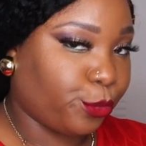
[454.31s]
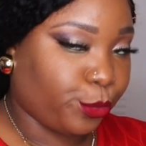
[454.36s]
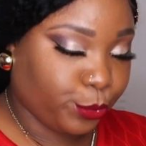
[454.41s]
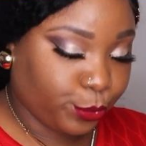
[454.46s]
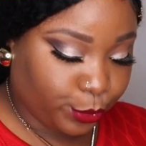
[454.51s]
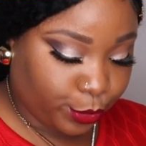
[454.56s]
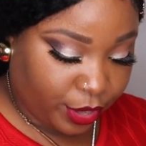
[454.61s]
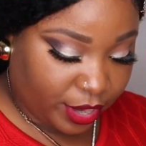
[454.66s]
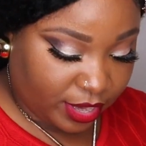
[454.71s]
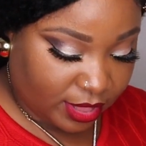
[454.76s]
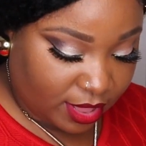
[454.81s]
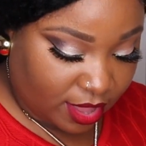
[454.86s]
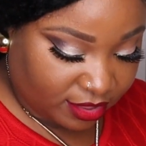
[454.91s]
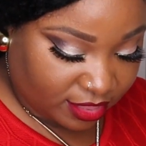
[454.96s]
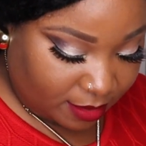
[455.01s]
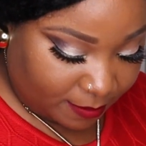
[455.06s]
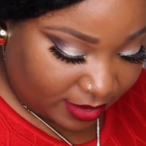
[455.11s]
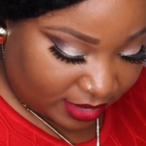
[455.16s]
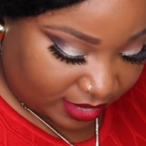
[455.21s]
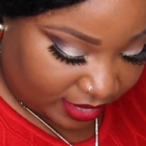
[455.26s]
Okay,
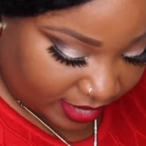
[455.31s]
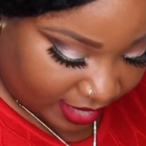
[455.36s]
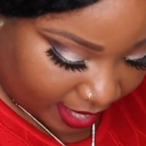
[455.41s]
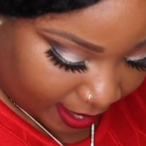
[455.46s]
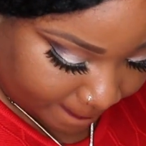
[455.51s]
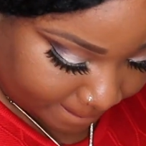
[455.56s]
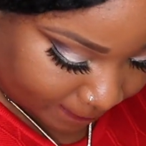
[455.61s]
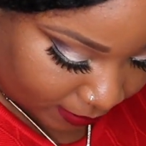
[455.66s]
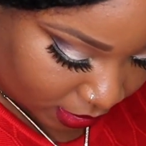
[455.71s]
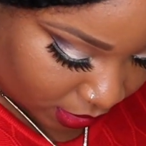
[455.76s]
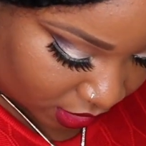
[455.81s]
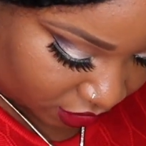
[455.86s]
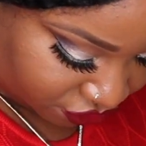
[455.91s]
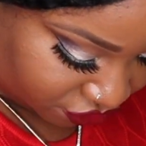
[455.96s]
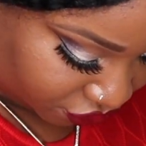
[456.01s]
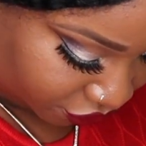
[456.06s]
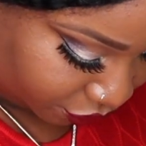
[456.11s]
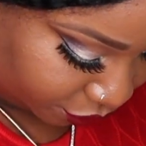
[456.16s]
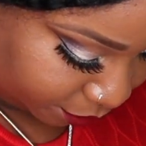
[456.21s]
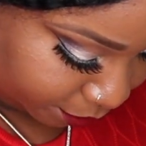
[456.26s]
long time I didn't get a
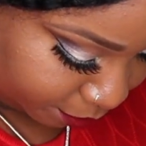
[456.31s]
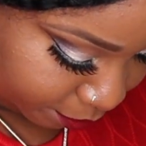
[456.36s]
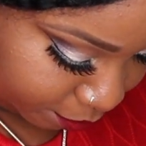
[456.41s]
blusher.